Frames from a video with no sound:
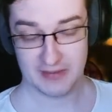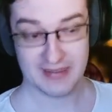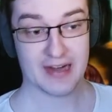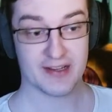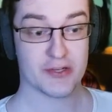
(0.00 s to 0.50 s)

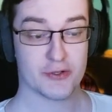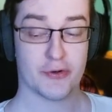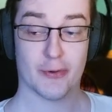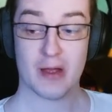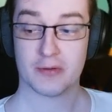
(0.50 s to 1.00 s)
Guardian
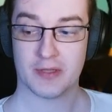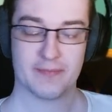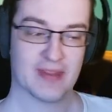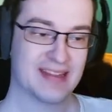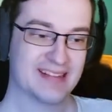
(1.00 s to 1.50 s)
should go out.
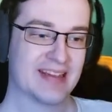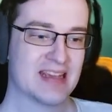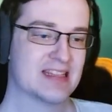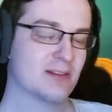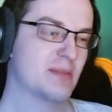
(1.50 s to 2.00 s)
In the
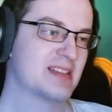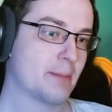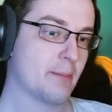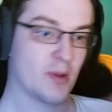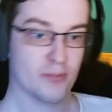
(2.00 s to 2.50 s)
case there will be
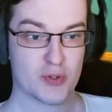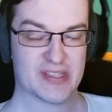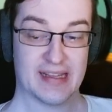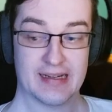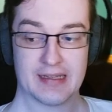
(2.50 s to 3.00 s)
some burst
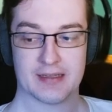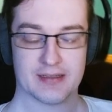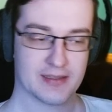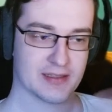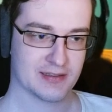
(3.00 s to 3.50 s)
healing
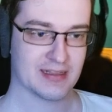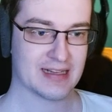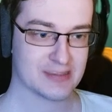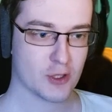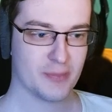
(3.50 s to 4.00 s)

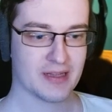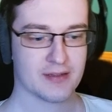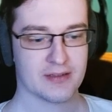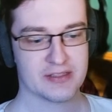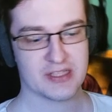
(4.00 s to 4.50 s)
that is coming,
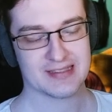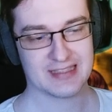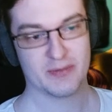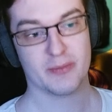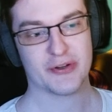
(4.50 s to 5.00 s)
just
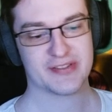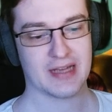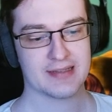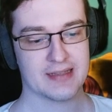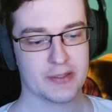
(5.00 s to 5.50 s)
keep more
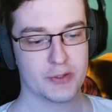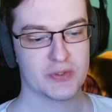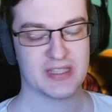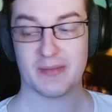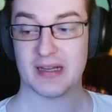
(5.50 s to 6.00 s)
stacks and
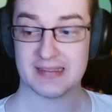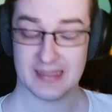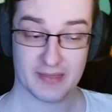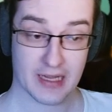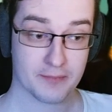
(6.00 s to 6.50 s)
use them at the
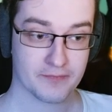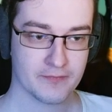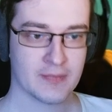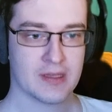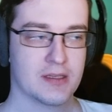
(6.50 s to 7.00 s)
same time
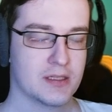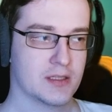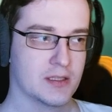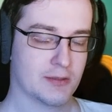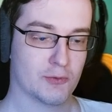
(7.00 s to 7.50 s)

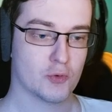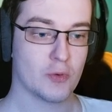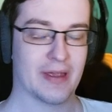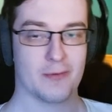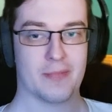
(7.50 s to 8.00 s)
to
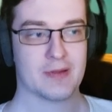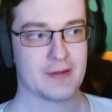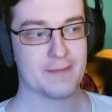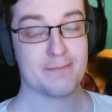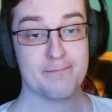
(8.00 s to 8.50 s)
have
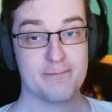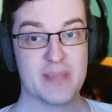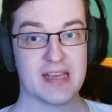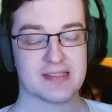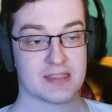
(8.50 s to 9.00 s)

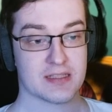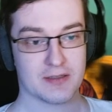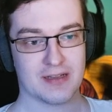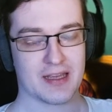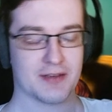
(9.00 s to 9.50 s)
biggest,
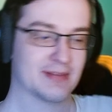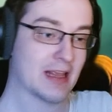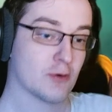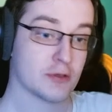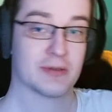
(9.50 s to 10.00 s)
like
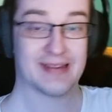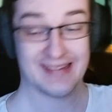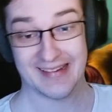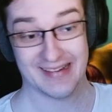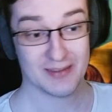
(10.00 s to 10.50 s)
they will
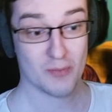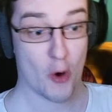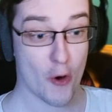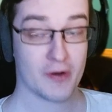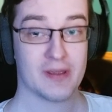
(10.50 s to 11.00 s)
heal
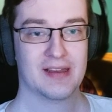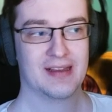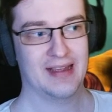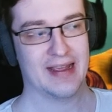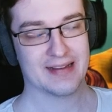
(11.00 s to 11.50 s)
more
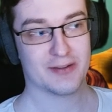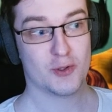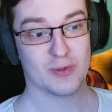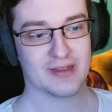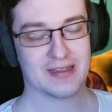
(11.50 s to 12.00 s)
and
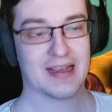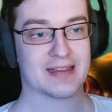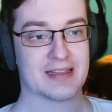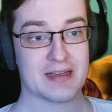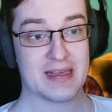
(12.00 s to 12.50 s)
you will
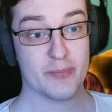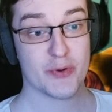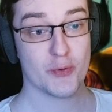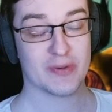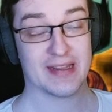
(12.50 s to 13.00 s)
get
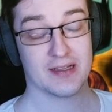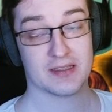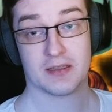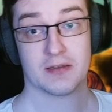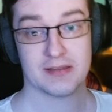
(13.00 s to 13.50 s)
improved
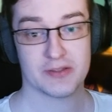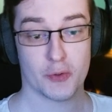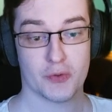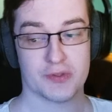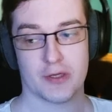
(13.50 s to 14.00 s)
healed
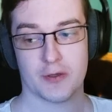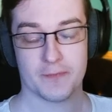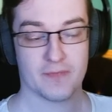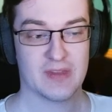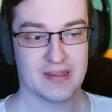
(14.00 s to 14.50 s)
too,
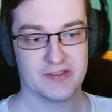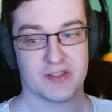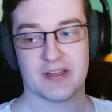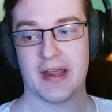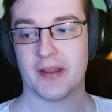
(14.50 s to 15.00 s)
so it's
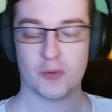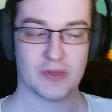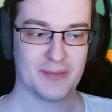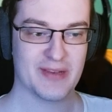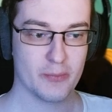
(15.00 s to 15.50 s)
great to
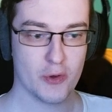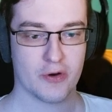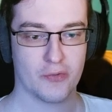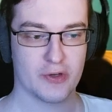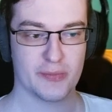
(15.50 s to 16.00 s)
keep them
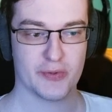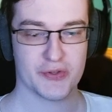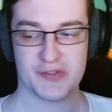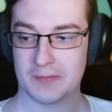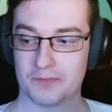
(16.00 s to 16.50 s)
more for the
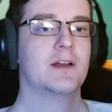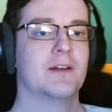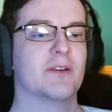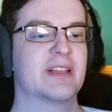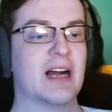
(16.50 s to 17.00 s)
burst.
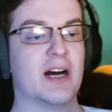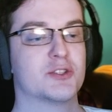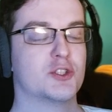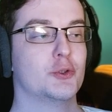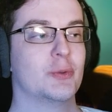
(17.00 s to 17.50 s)
What I
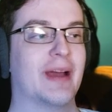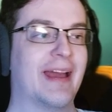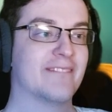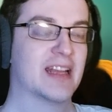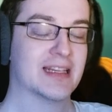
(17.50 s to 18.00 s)
also do,
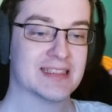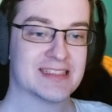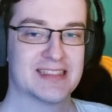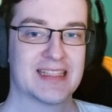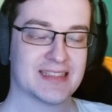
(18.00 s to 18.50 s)
every
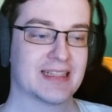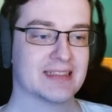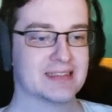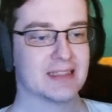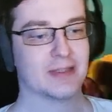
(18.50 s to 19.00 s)
6
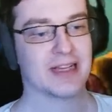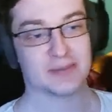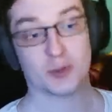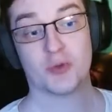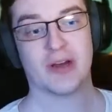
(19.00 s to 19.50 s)
seconds they'll
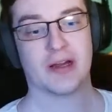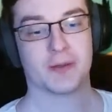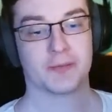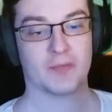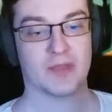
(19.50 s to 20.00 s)
cast Moonfire.